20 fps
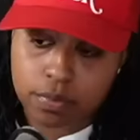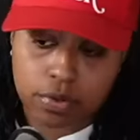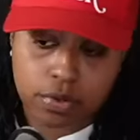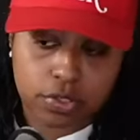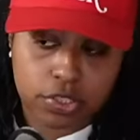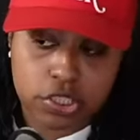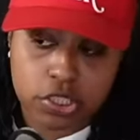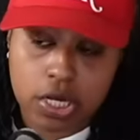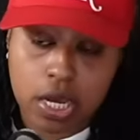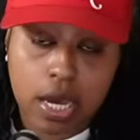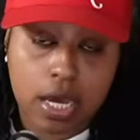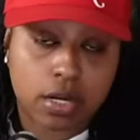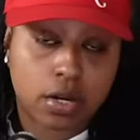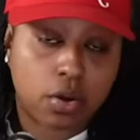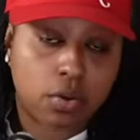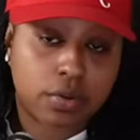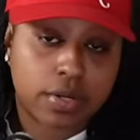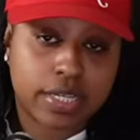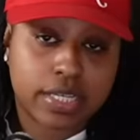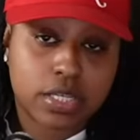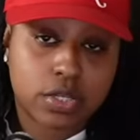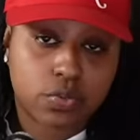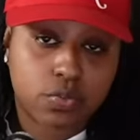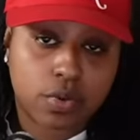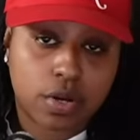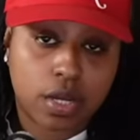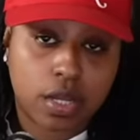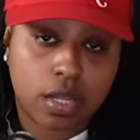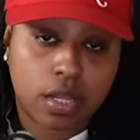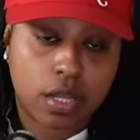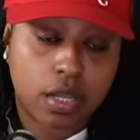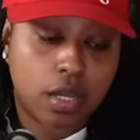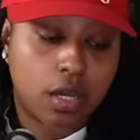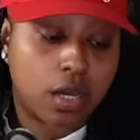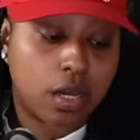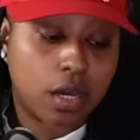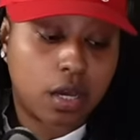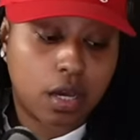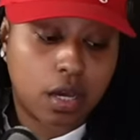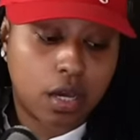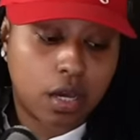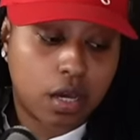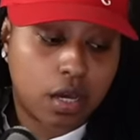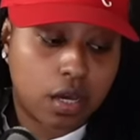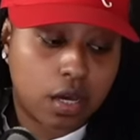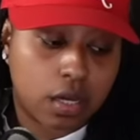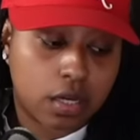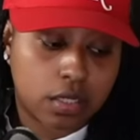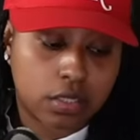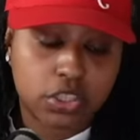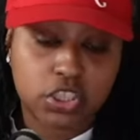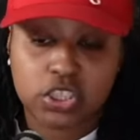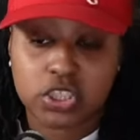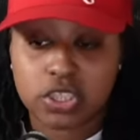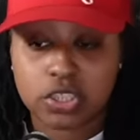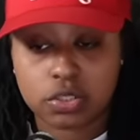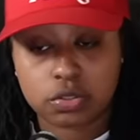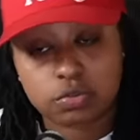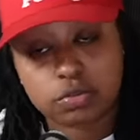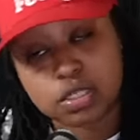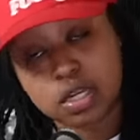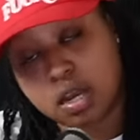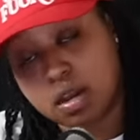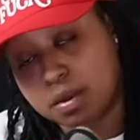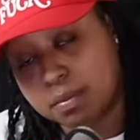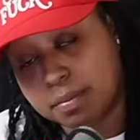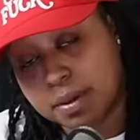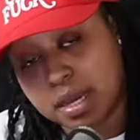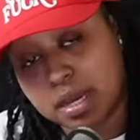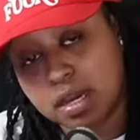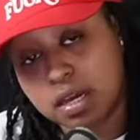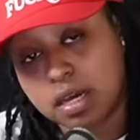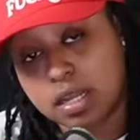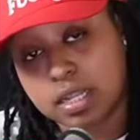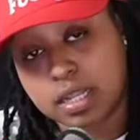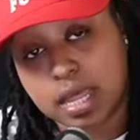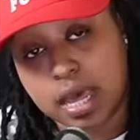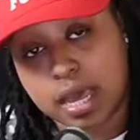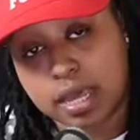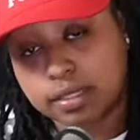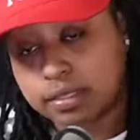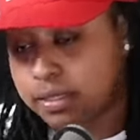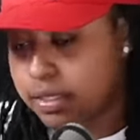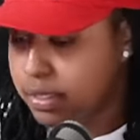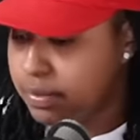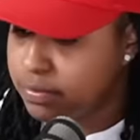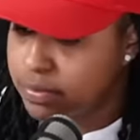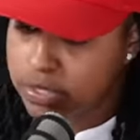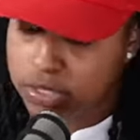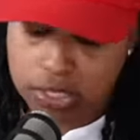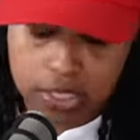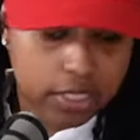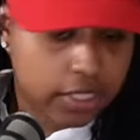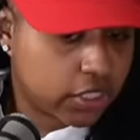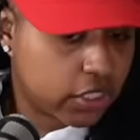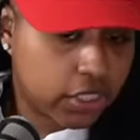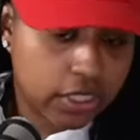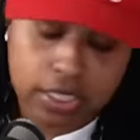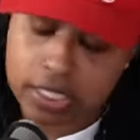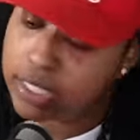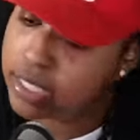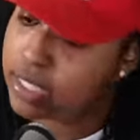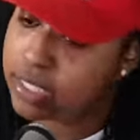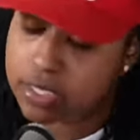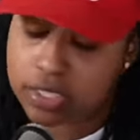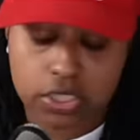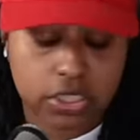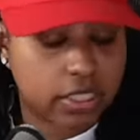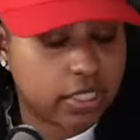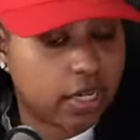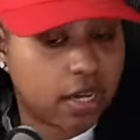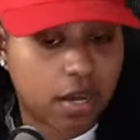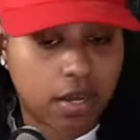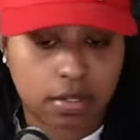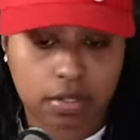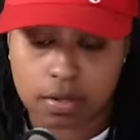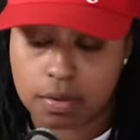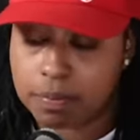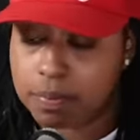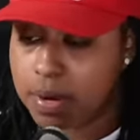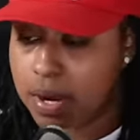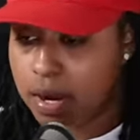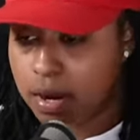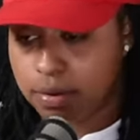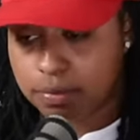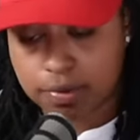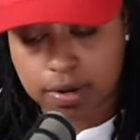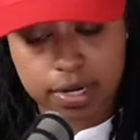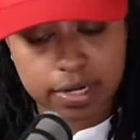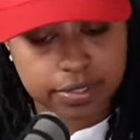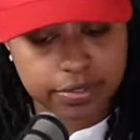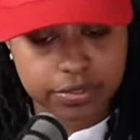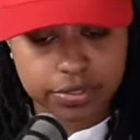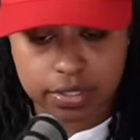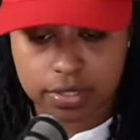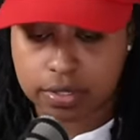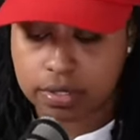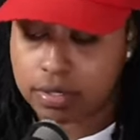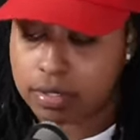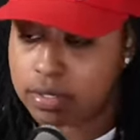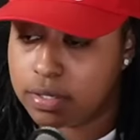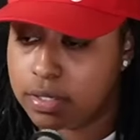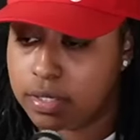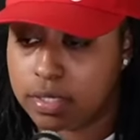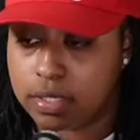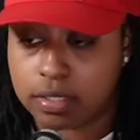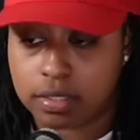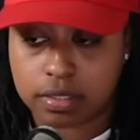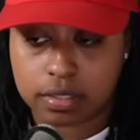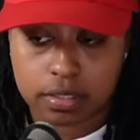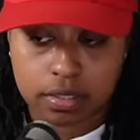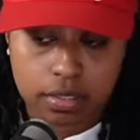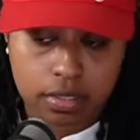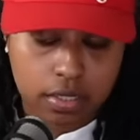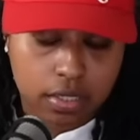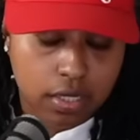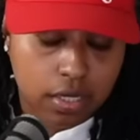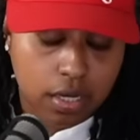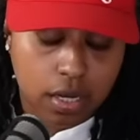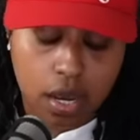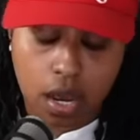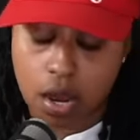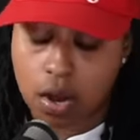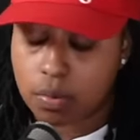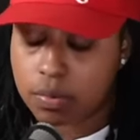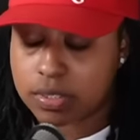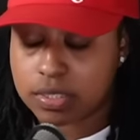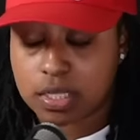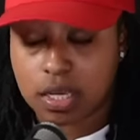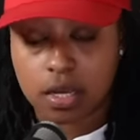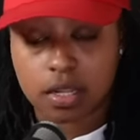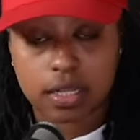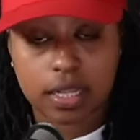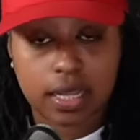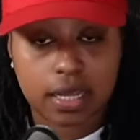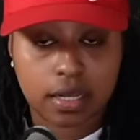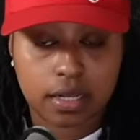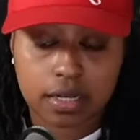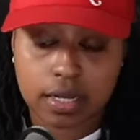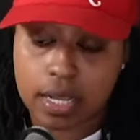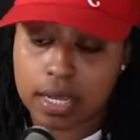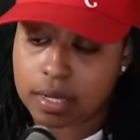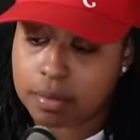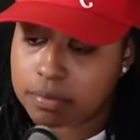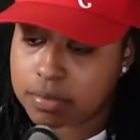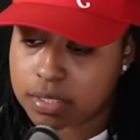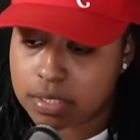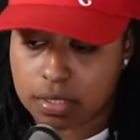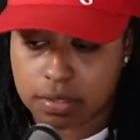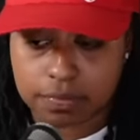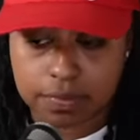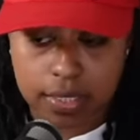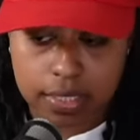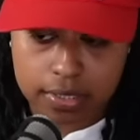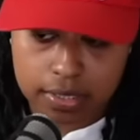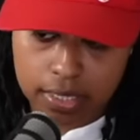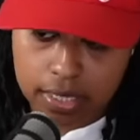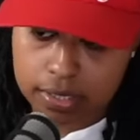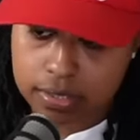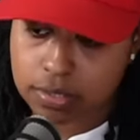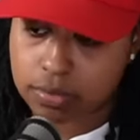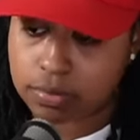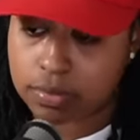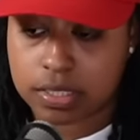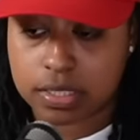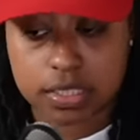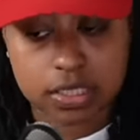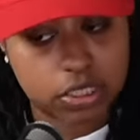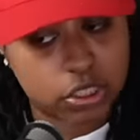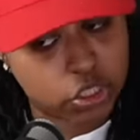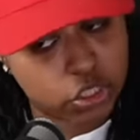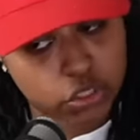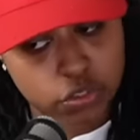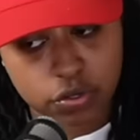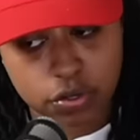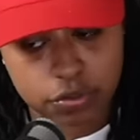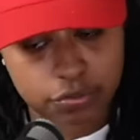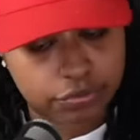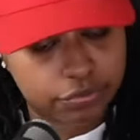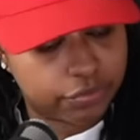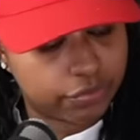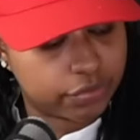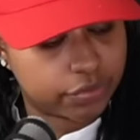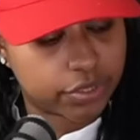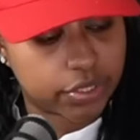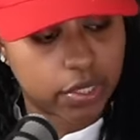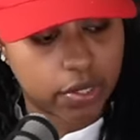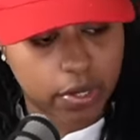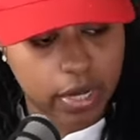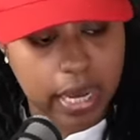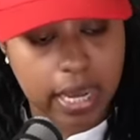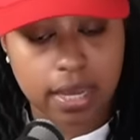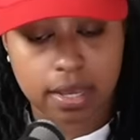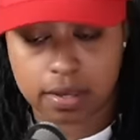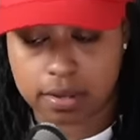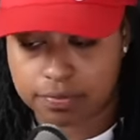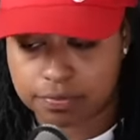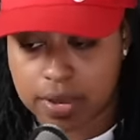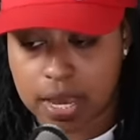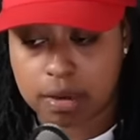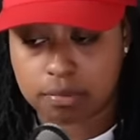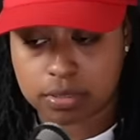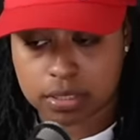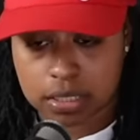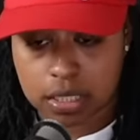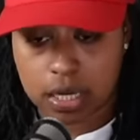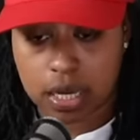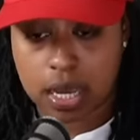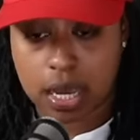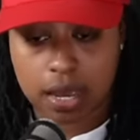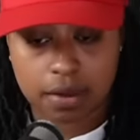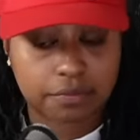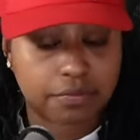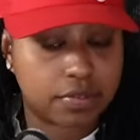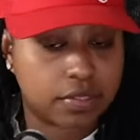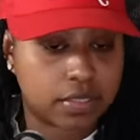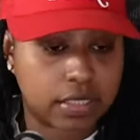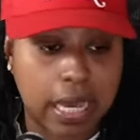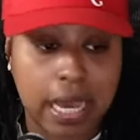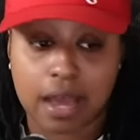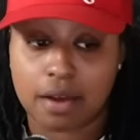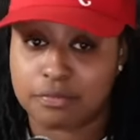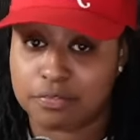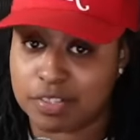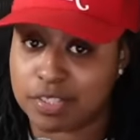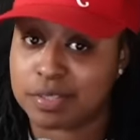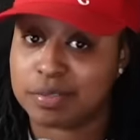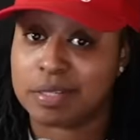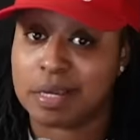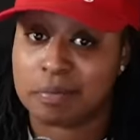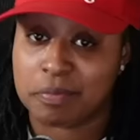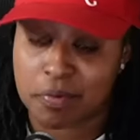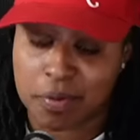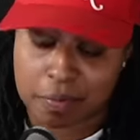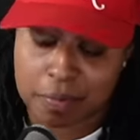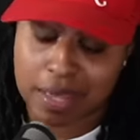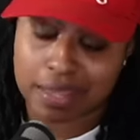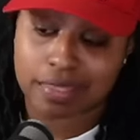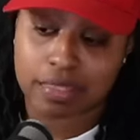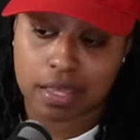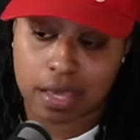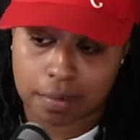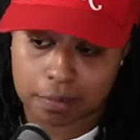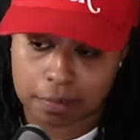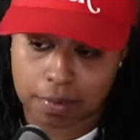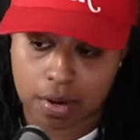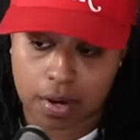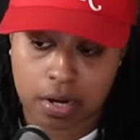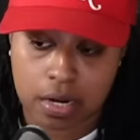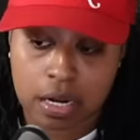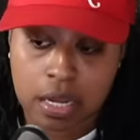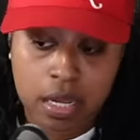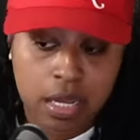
Chrisean on this one. Uh, she do talk about her a lot. Every chance she gets, she call up Power Ranger and. I always call out her name and stuff like that. So this is true. So I, if I was her, I feel I feel some type of way about that part.